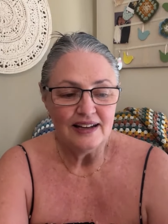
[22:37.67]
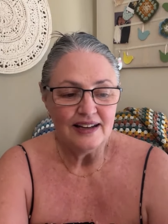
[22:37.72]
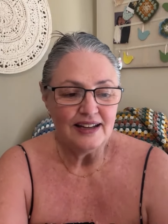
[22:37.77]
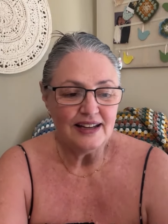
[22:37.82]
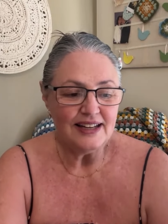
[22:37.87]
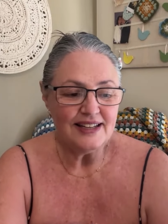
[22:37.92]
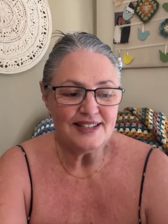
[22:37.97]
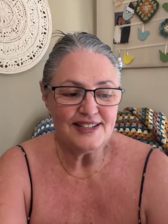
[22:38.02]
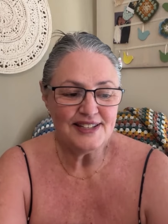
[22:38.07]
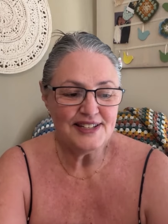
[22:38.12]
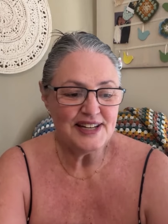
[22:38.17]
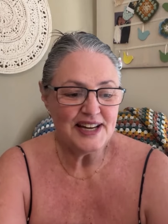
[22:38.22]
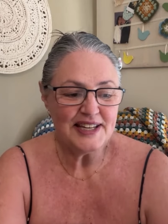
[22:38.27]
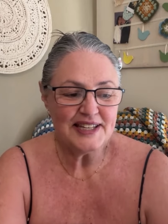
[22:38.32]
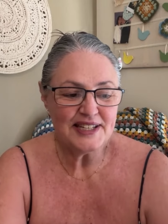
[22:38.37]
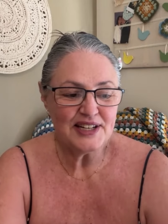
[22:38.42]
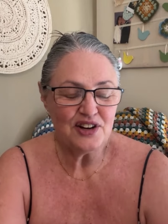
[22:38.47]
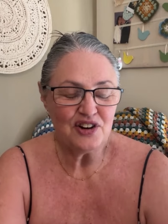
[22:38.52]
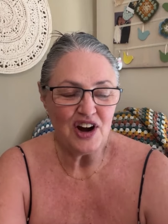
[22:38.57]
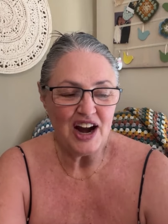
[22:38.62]
It's
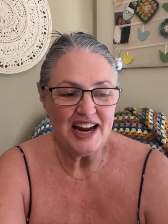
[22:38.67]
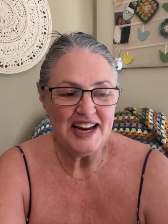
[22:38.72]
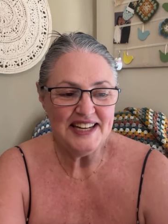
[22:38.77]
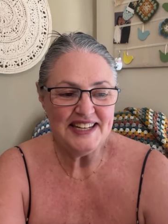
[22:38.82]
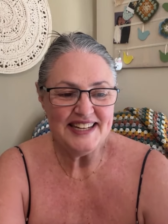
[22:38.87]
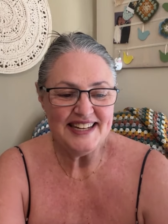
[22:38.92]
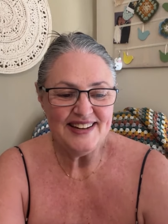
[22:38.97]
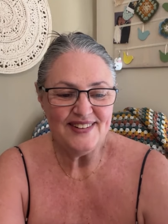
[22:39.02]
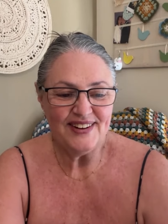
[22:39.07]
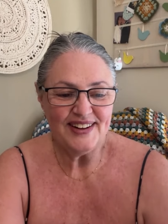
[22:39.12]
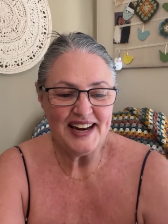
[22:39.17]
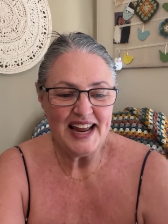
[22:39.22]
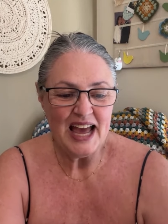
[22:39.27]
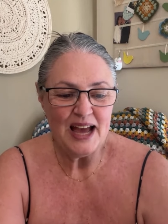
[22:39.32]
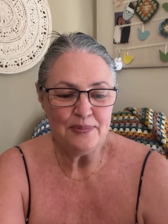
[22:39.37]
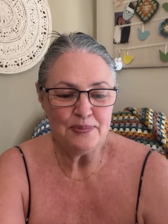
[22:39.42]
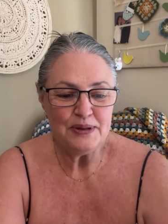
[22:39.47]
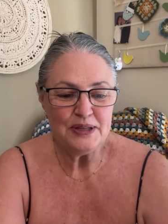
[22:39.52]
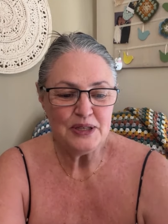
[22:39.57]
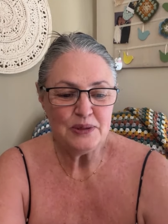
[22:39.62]
just crazy what
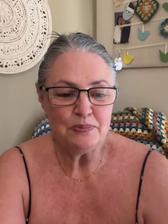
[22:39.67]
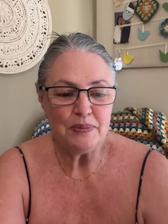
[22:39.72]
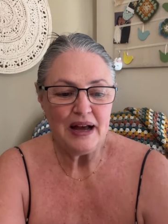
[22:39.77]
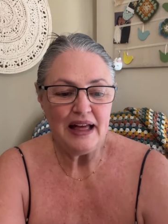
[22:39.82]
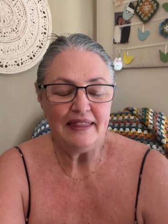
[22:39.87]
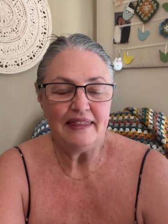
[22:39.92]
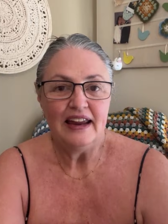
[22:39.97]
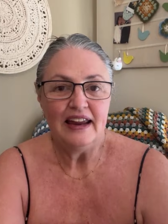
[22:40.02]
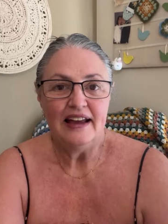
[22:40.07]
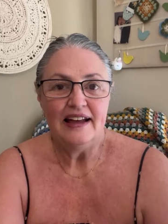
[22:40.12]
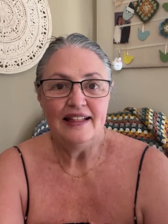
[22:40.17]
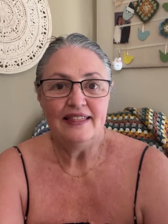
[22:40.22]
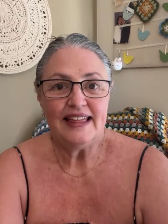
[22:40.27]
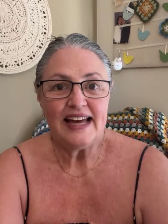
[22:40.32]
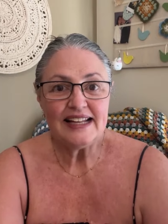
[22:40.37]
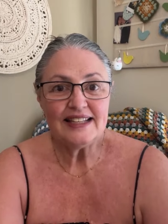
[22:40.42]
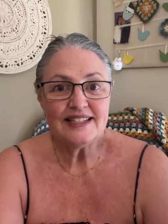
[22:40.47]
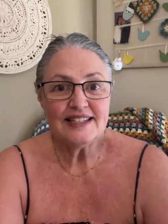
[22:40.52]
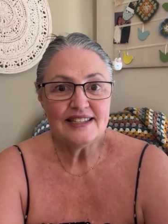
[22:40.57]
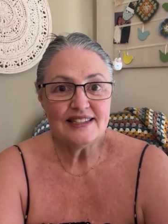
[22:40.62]
happens, but
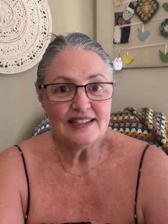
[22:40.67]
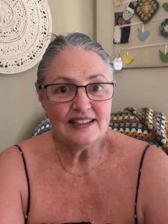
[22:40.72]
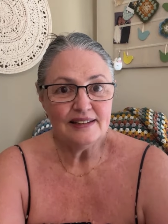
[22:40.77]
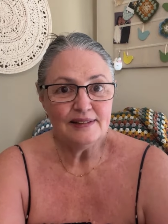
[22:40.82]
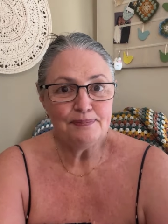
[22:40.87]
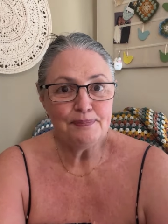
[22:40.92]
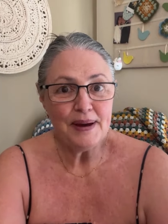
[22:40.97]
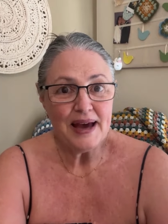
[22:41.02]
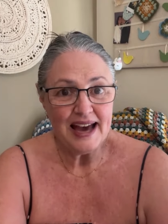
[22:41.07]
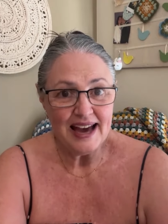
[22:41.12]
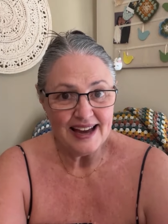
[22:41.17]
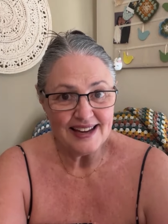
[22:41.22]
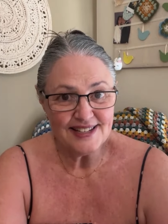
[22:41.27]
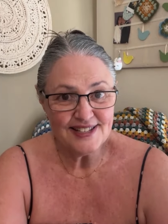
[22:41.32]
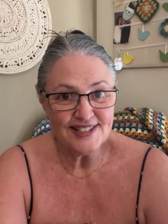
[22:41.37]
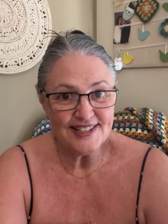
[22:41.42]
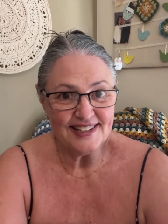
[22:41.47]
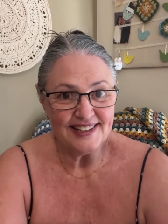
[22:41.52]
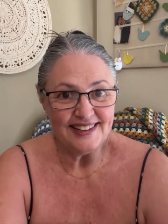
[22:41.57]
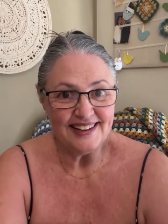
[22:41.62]
that's the
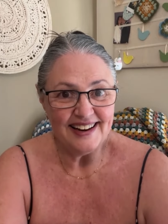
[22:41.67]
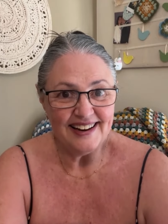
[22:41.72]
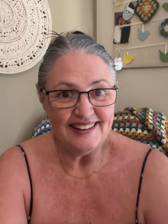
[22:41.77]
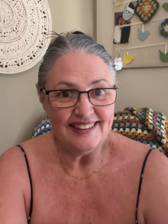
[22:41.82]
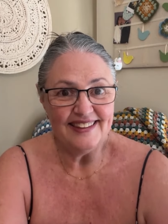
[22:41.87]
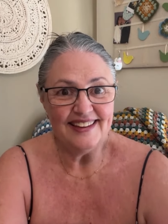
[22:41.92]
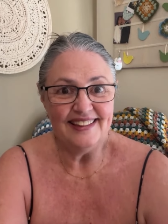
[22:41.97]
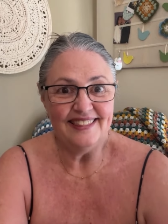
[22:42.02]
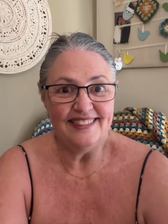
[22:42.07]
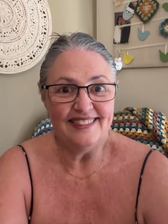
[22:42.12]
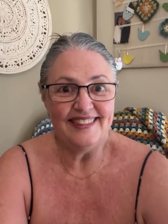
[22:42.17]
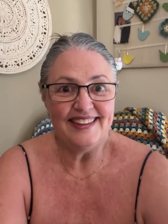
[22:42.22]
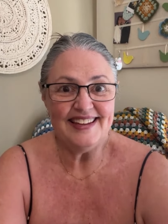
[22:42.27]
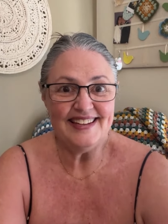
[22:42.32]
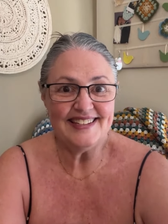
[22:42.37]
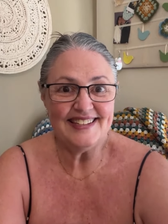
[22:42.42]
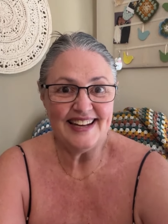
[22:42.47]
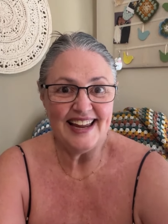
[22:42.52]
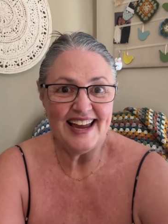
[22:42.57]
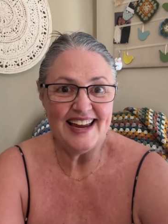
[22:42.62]
passion that
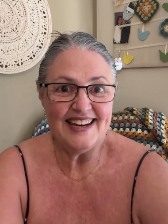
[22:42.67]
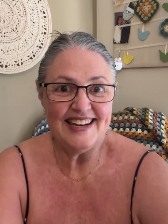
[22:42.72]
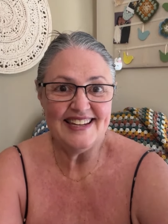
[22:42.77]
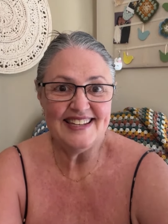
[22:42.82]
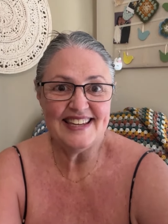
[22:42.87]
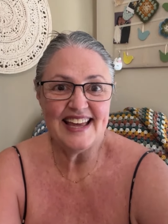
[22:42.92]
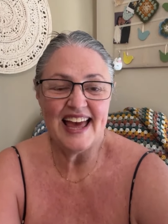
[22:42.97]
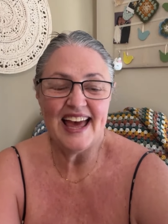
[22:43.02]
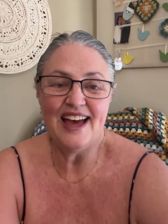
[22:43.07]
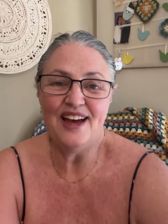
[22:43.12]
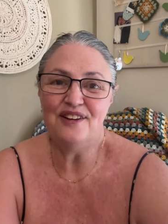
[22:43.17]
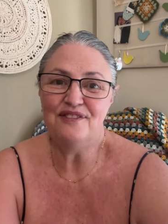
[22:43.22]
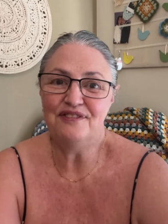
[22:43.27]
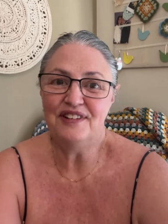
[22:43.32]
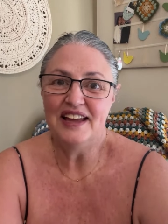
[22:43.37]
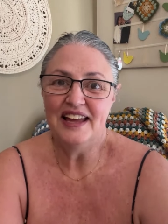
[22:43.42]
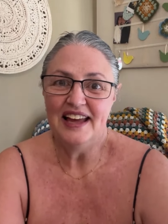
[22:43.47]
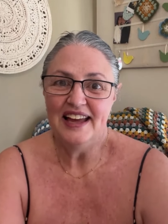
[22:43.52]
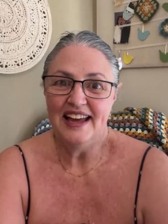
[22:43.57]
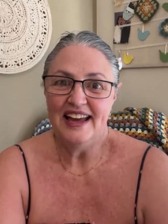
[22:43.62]
these ladies have.
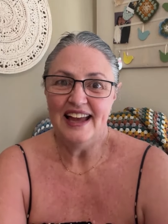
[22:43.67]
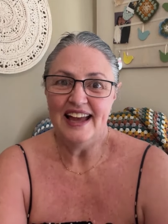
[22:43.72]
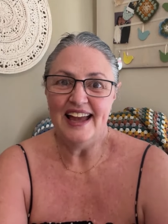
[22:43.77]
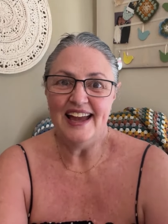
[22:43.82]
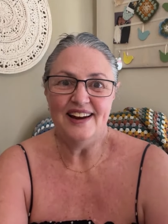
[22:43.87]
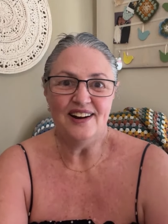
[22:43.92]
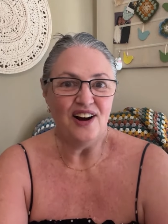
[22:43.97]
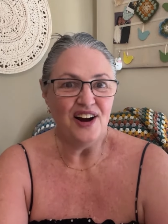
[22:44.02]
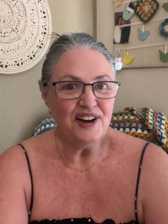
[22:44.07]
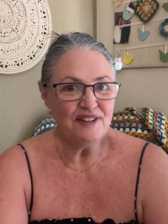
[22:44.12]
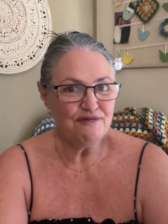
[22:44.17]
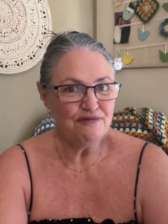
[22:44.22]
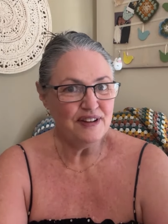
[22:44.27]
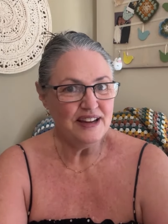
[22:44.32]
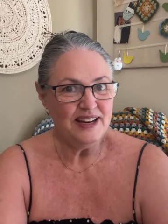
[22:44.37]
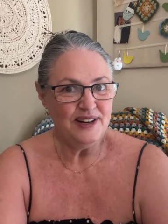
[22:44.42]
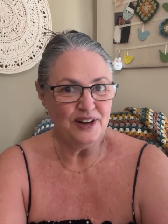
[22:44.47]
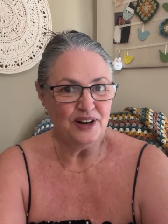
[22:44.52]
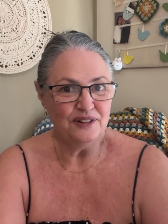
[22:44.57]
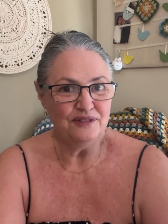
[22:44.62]
And I
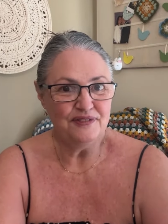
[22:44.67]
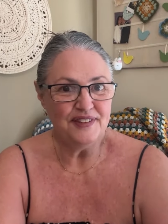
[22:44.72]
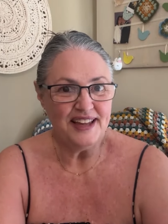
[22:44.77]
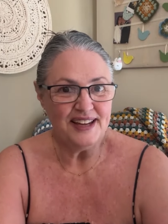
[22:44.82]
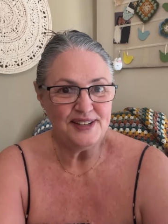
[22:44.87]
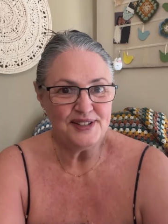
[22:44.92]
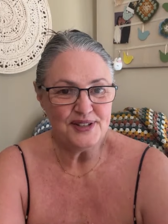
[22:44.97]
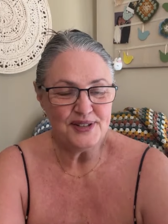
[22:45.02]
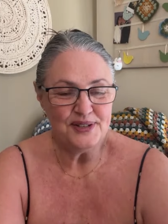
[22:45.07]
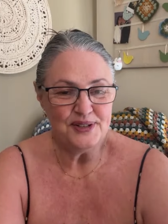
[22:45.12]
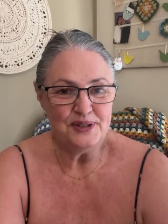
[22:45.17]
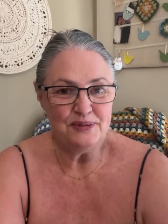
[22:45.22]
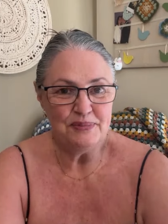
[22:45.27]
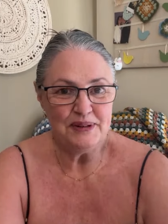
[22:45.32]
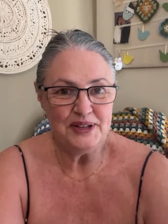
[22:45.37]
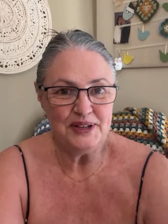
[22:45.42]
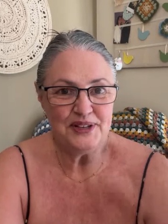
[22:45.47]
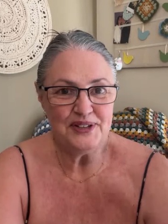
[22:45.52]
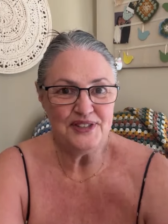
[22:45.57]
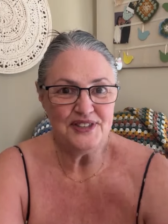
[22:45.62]
feed off that too
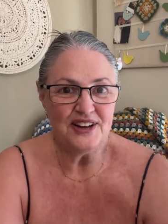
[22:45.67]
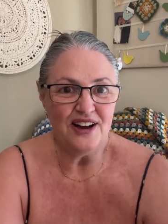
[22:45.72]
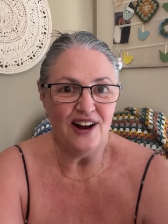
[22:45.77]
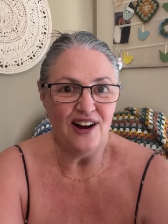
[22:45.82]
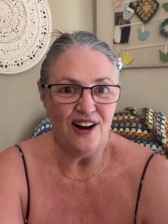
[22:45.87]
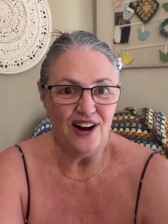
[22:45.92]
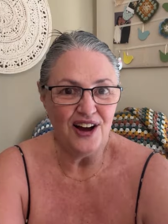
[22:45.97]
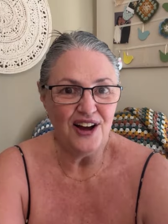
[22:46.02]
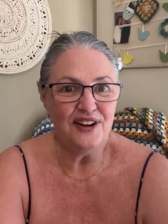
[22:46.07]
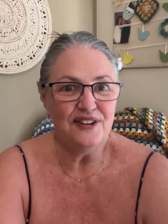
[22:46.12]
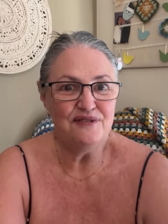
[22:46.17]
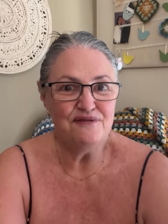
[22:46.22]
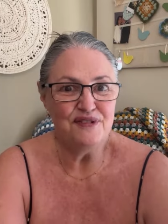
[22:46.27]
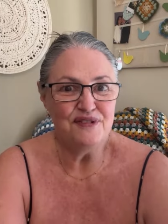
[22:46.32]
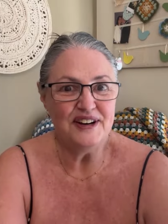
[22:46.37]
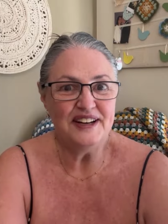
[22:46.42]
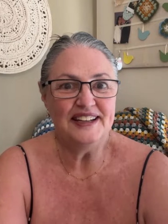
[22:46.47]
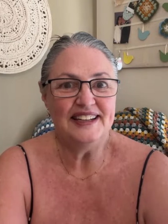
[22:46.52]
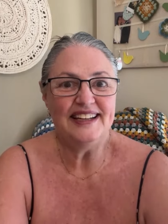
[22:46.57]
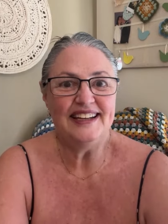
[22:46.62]
because I
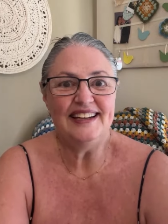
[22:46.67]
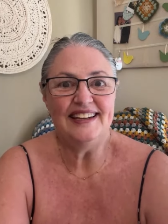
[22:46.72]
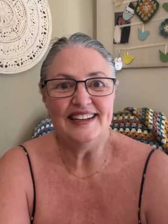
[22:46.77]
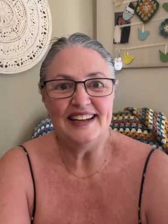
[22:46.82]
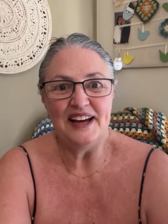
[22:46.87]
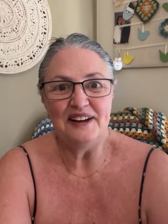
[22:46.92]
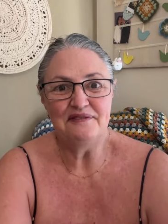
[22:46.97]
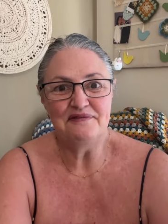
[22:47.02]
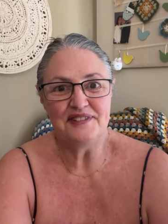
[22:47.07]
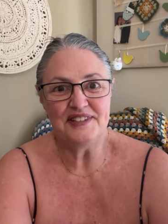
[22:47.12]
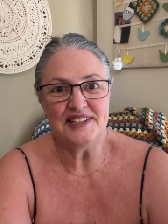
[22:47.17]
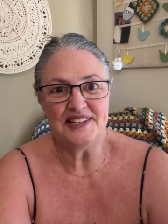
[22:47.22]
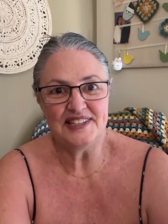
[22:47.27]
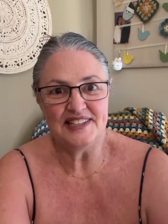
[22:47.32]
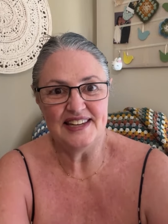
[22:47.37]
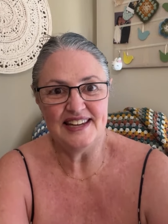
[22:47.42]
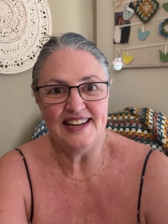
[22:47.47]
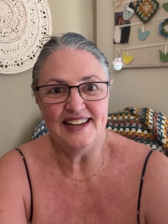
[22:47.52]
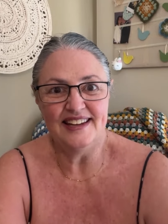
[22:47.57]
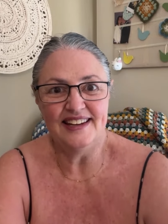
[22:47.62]
really love to
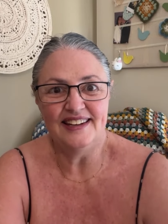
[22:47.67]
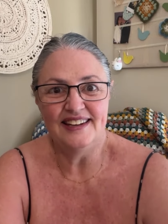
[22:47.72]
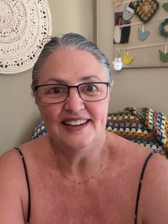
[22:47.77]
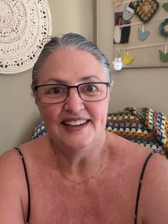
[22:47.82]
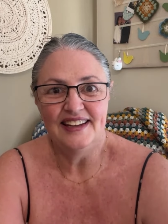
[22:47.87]
see it.